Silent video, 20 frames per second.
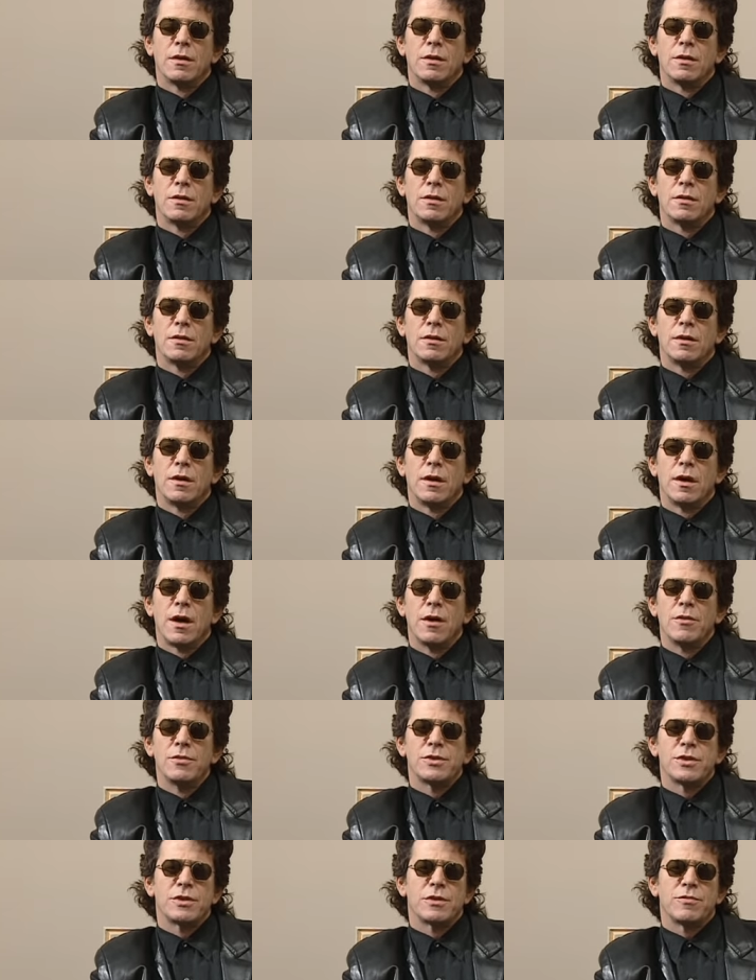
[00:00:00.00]
Uh,
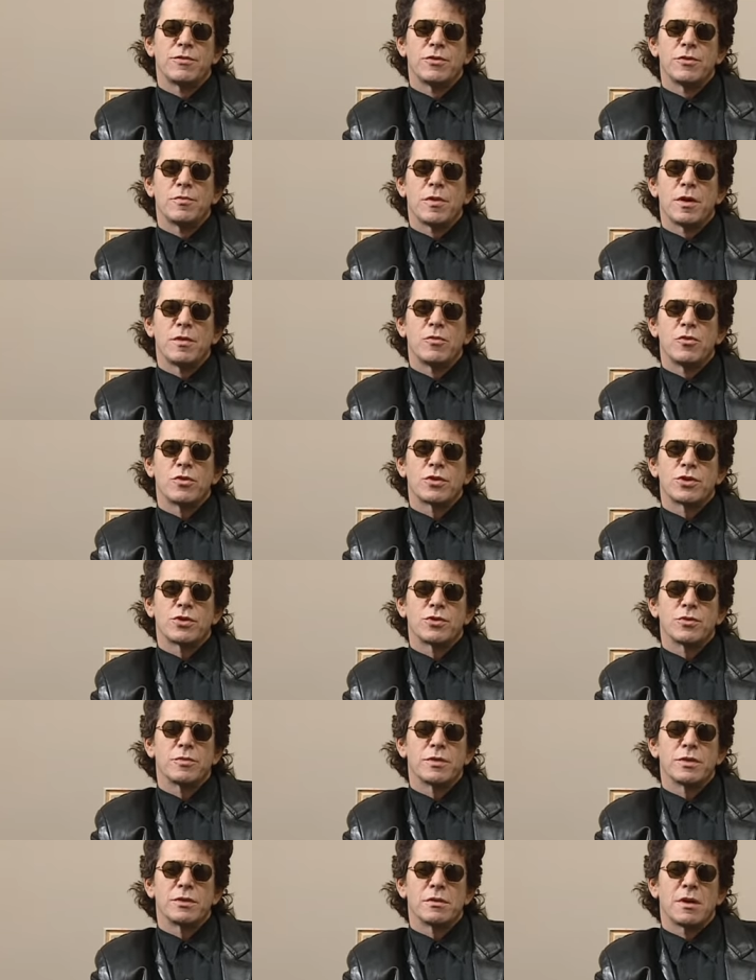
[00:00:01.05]
I was interviewed by Mort
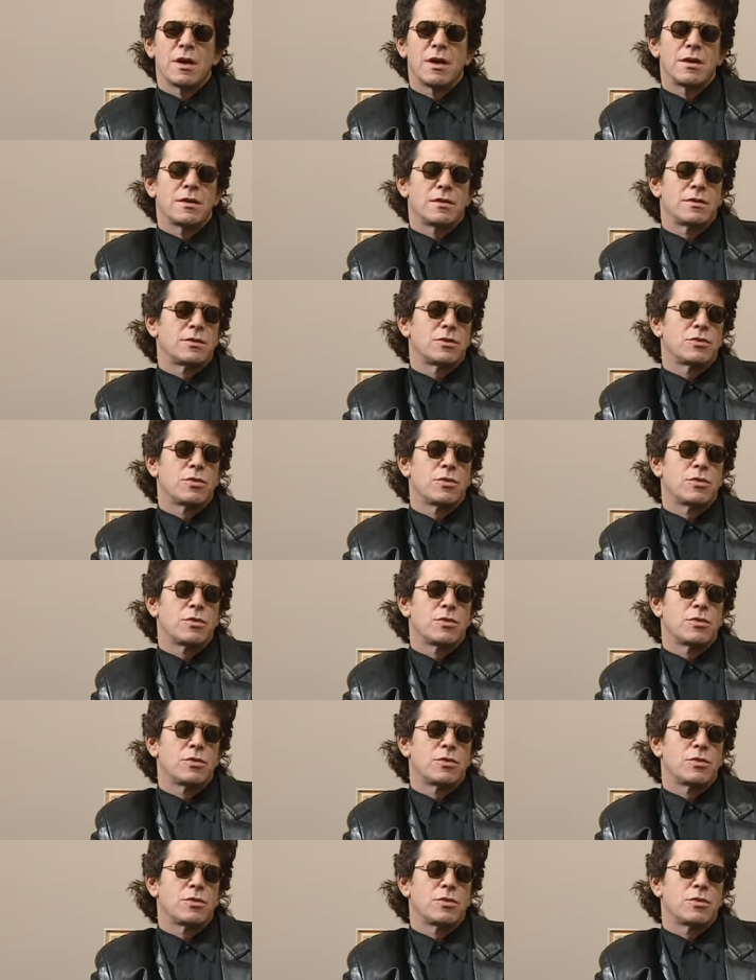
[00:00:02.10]
Shuman uh,